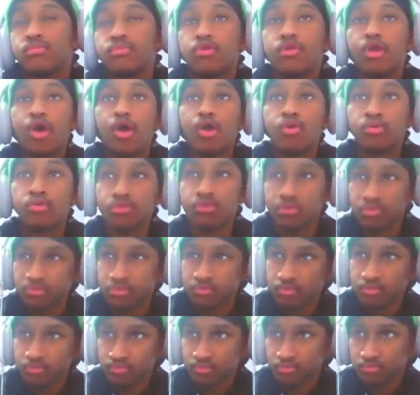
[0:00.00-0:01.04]
No.
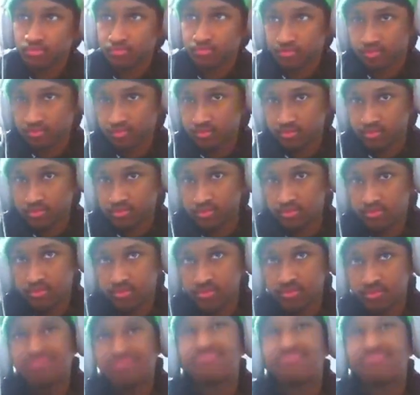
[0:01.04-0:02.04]
You